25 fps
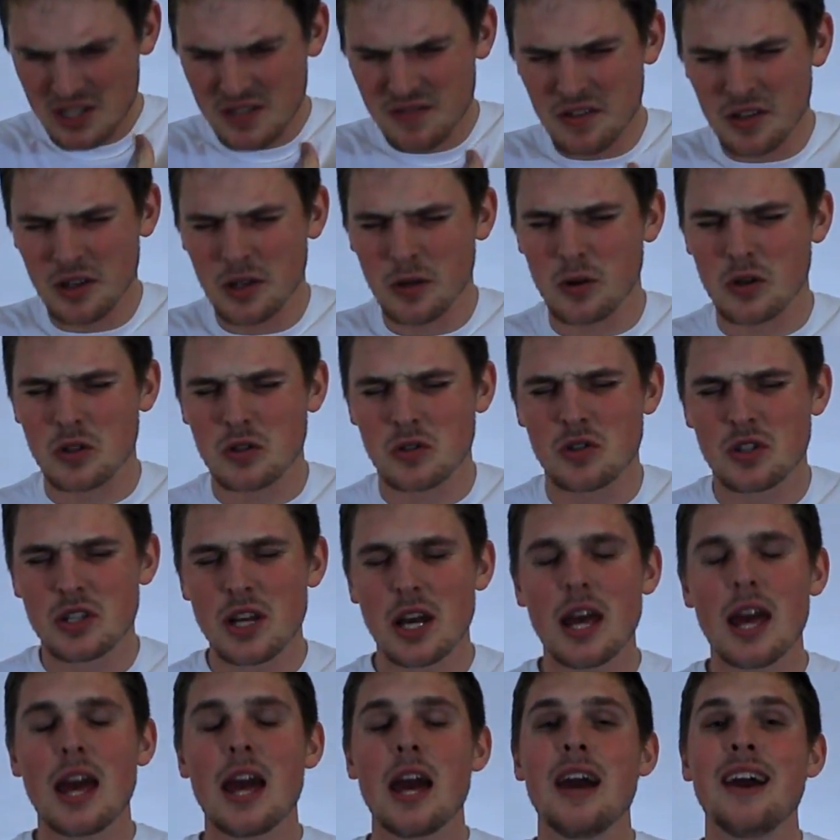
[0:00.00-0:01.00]
is Fedor, and
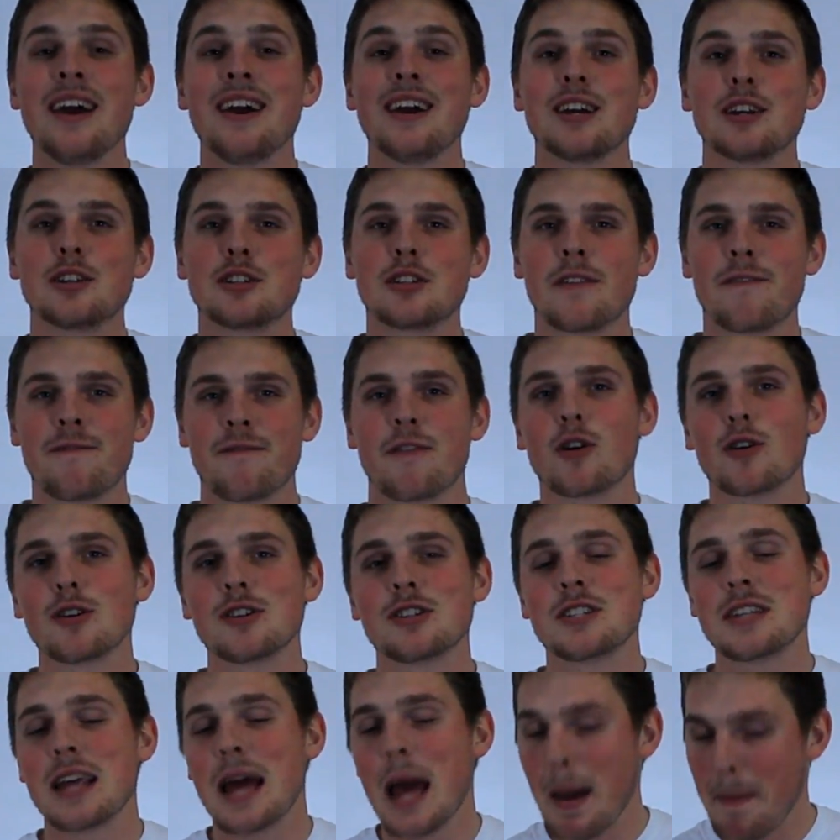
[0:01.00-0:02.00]
today is the
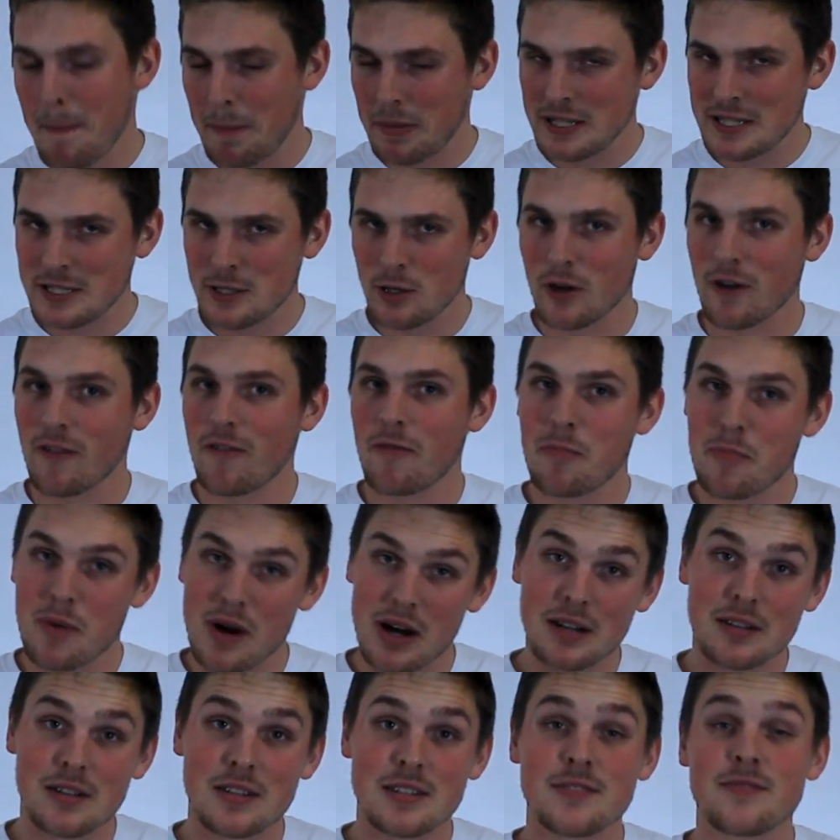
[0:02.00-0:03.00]
first episode of
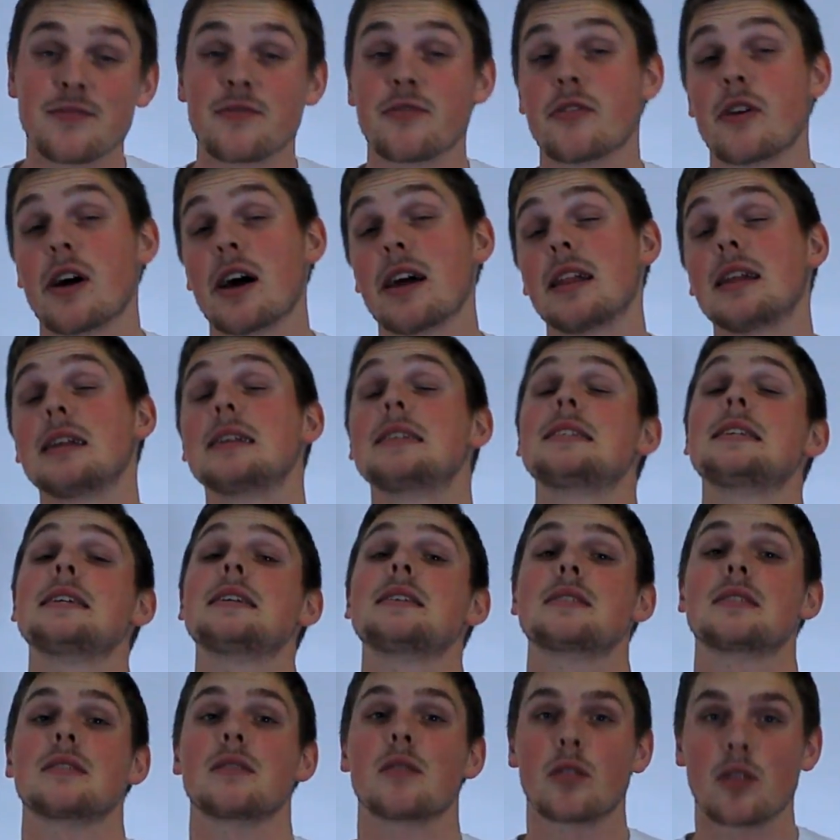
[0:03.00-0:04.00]
Practice Friday
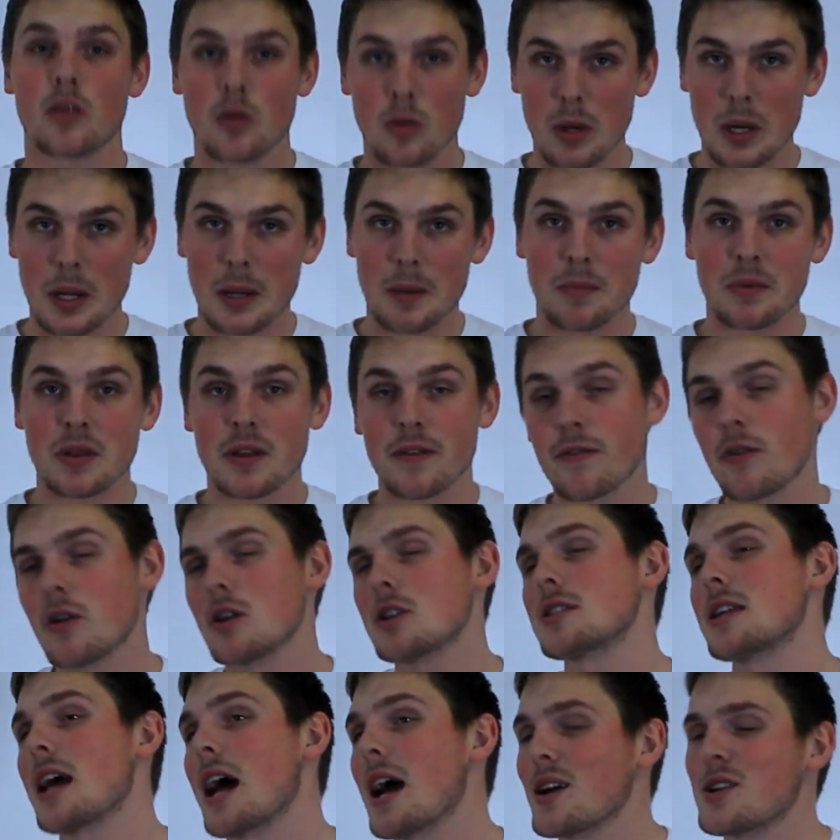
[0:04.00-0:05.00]
Season 3. The
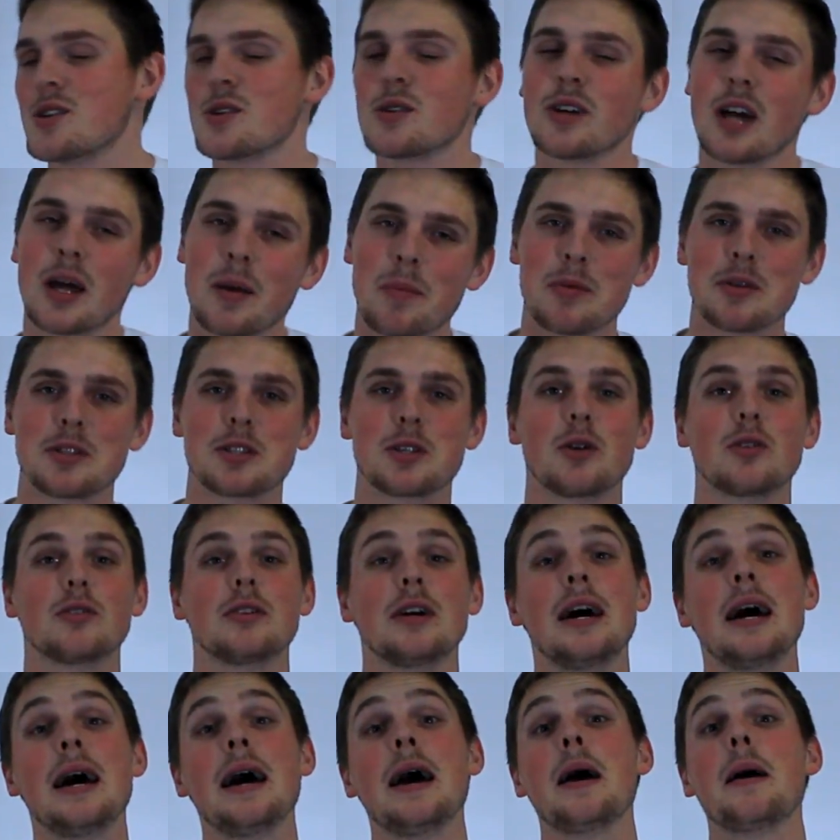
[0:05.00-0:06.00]
first actual
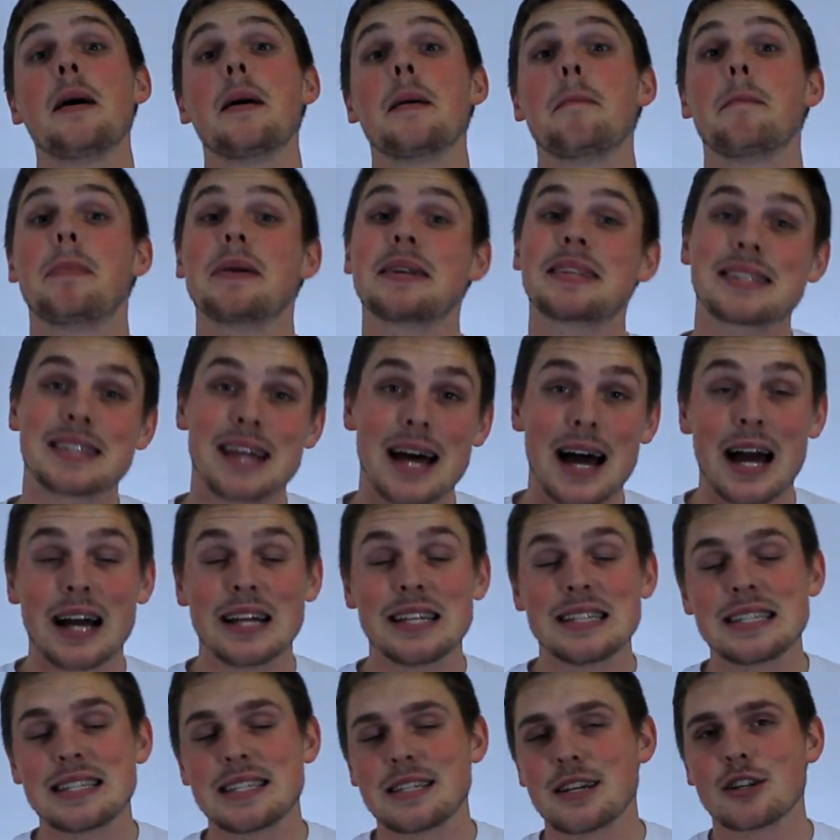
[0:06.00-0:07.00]
episode
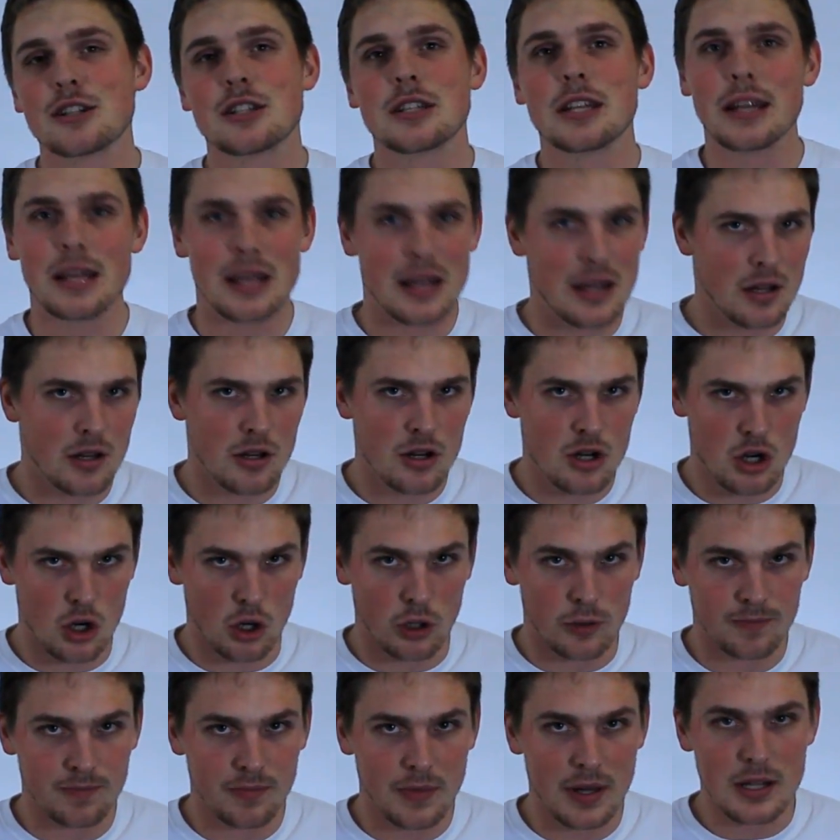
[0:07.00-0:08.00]
besides just the
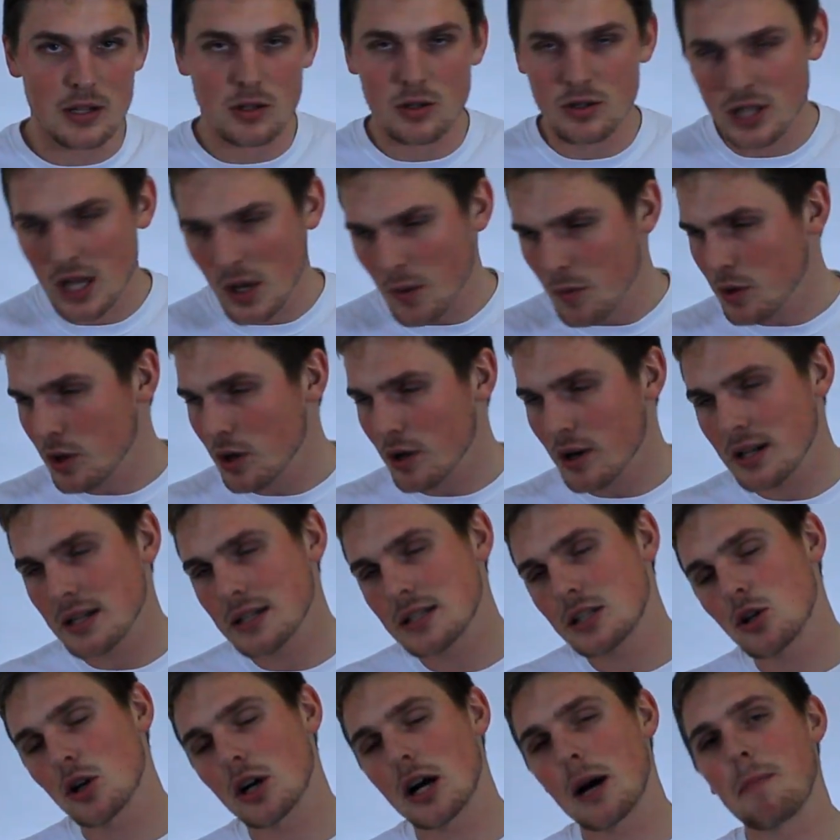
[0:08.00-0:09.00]
intro. And today we're
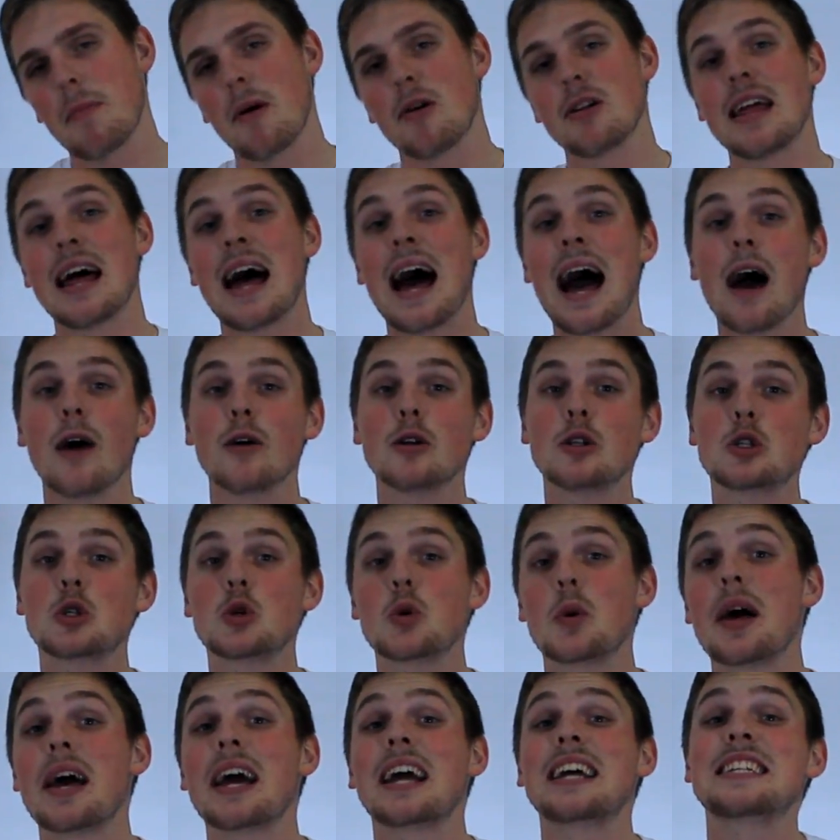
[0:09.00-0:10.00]
gonna talk about how
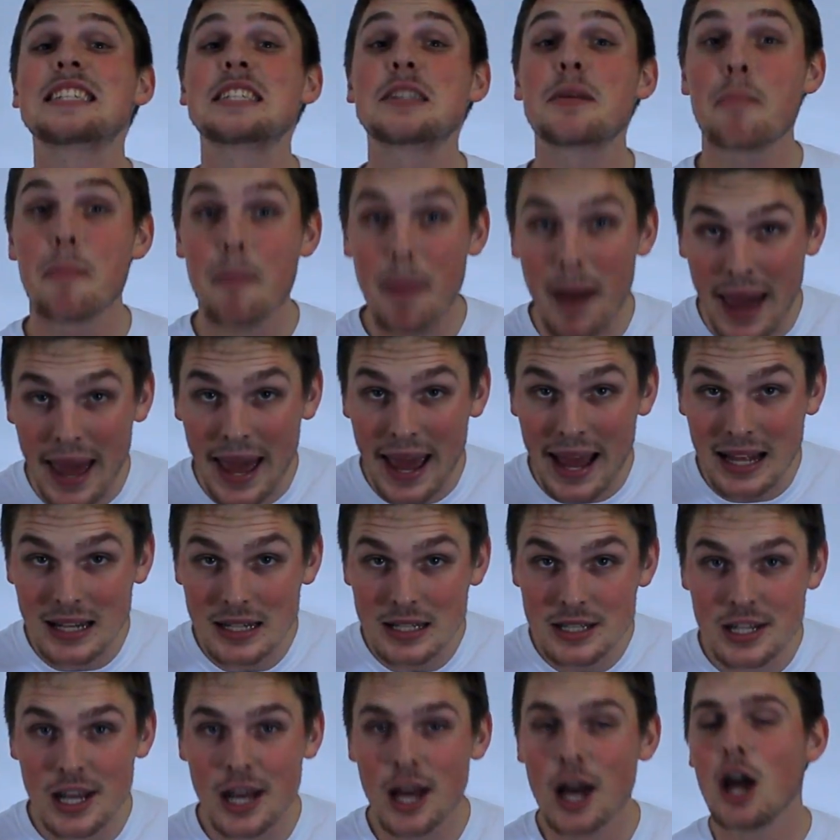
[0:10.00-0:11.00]
to
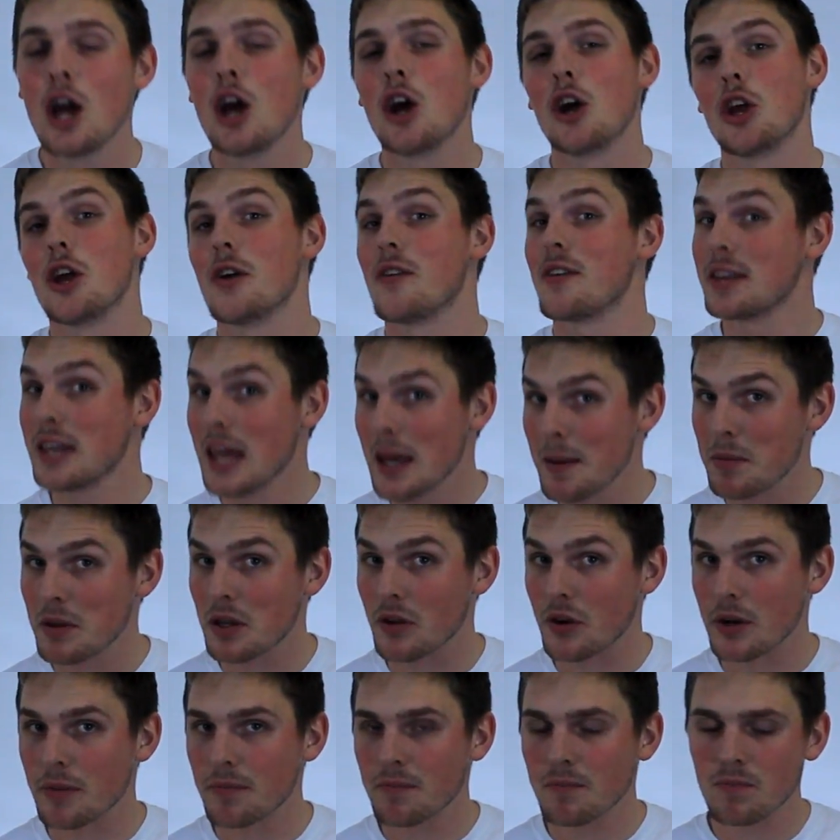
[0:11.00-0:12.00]
expand your
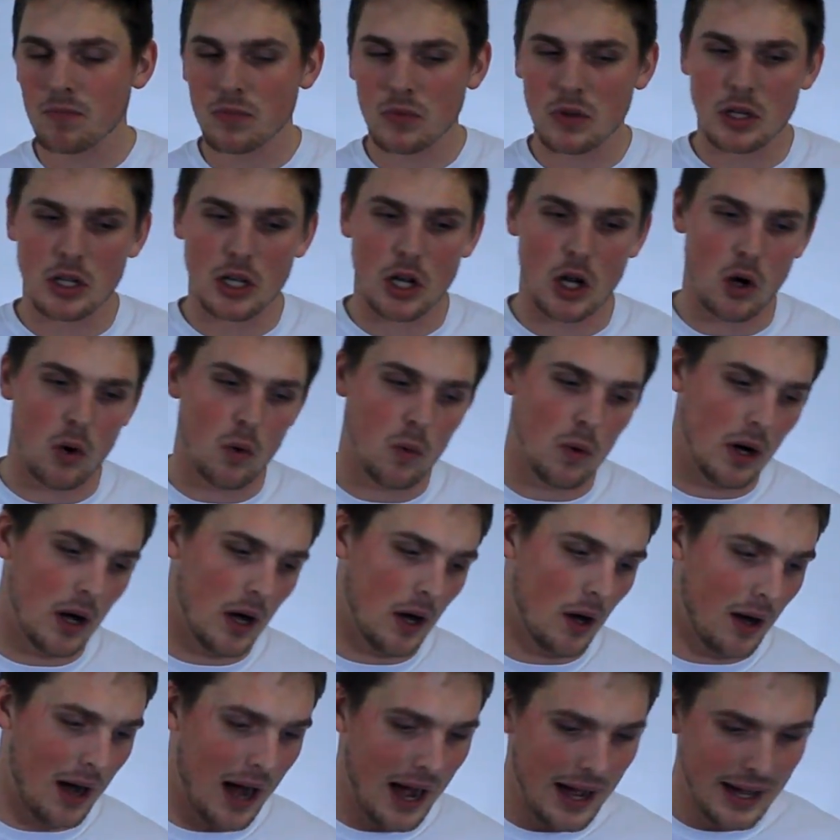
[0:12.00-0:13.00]
vocabulary. You know,
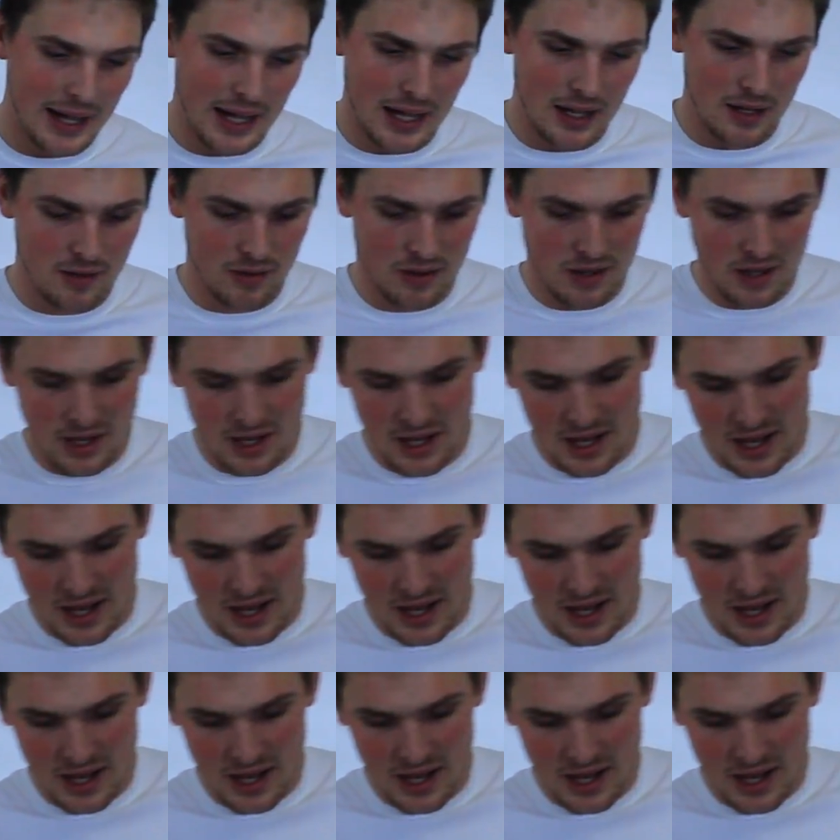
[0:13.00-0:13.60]
I can